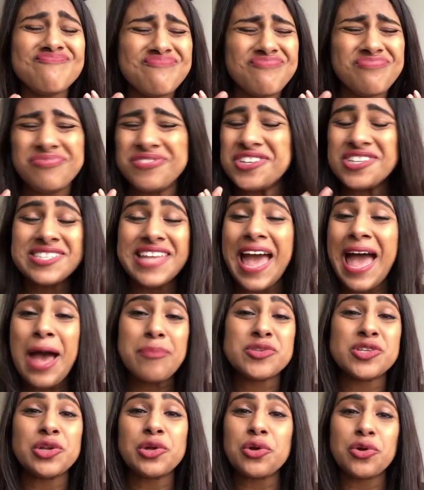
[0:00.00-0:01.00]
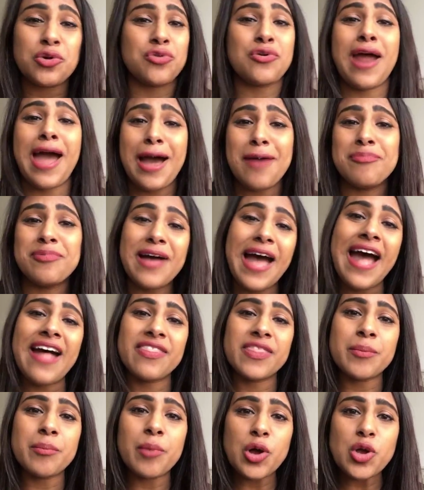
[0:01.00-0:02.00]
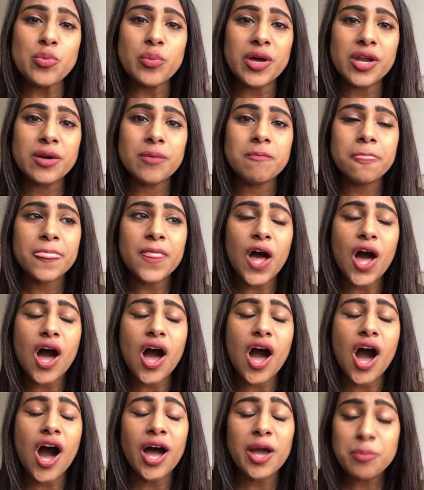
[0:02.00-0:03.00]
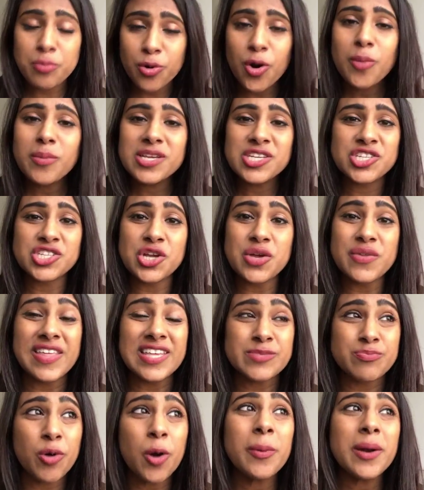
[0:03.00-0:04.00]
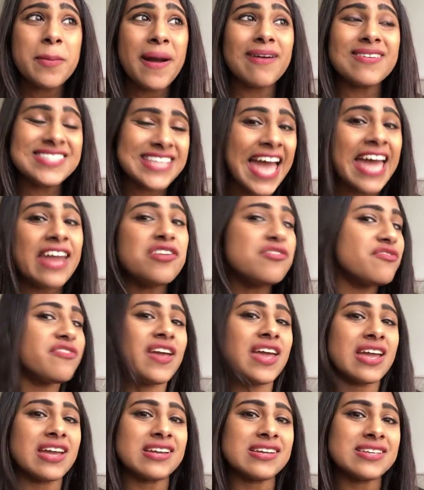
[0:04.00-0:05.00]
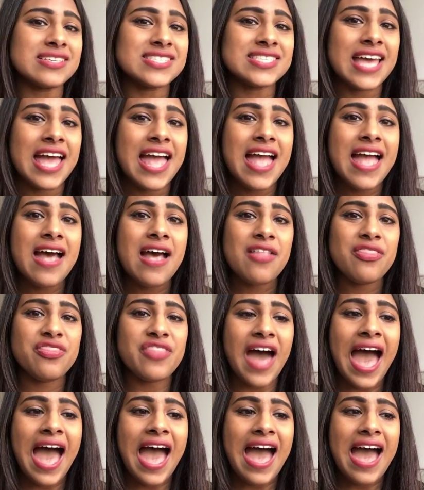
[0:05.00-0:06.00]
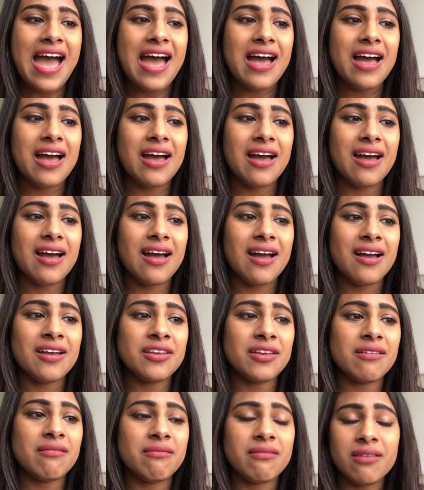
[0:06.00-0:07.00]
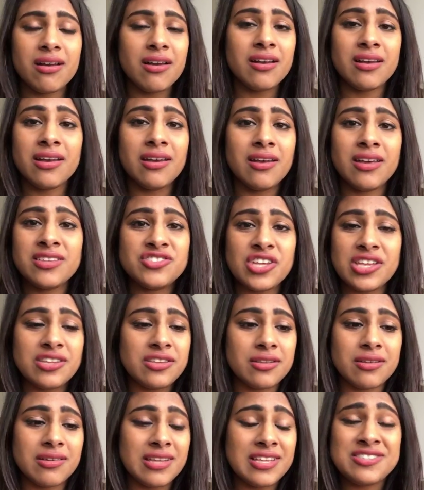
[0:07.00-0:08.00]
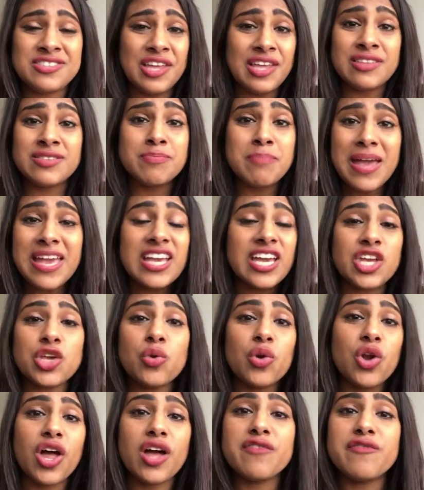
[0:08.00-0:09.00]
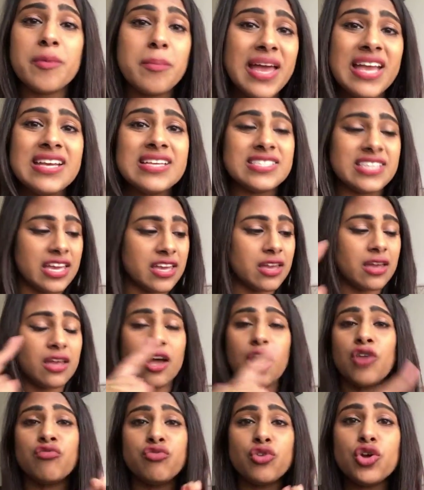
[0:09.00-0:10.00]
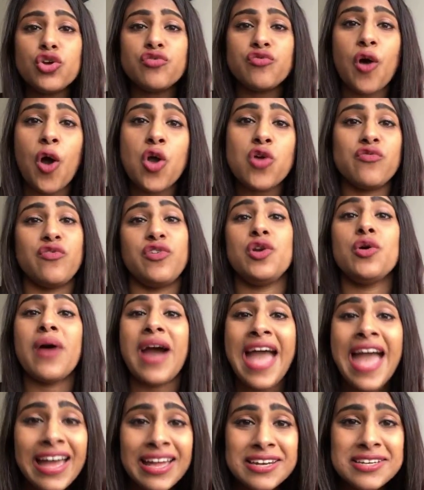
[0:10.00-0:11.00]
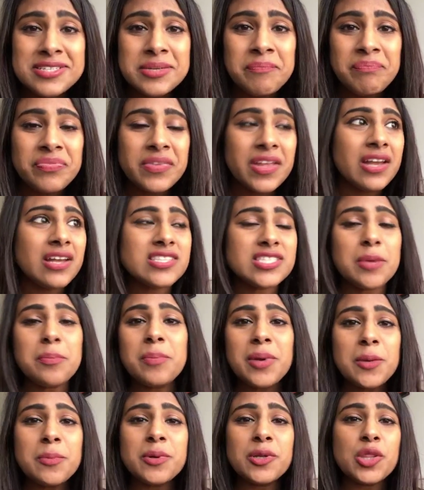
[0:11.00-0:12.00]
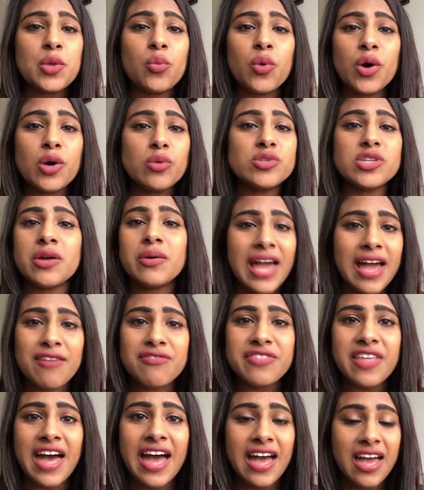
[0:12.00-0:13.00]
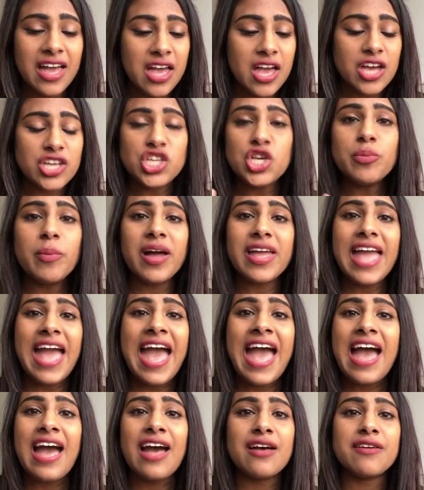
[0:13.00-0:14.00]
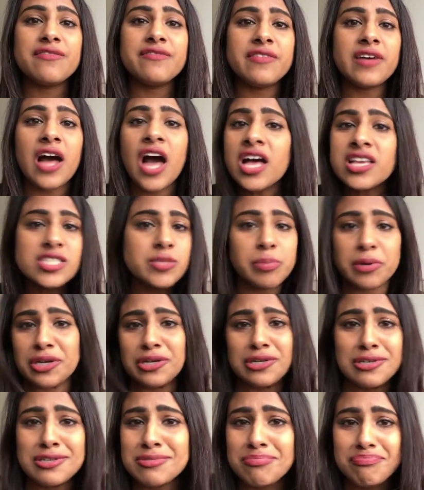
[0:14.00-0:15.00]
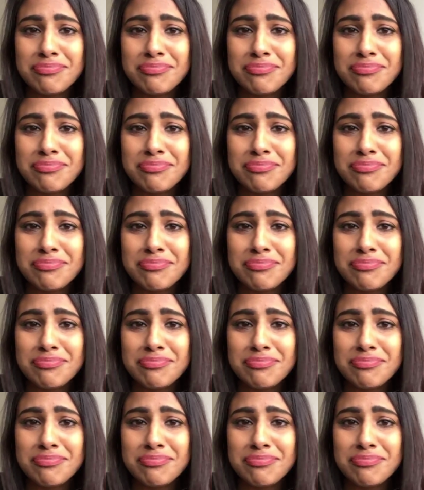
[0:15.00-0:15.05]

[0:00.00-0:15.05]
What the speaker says: just absolute crap at the moment, I promise you there's probably about 10 things that is making your life amazing. A roof over your head. Some people in the world don't have that. You might have a husband,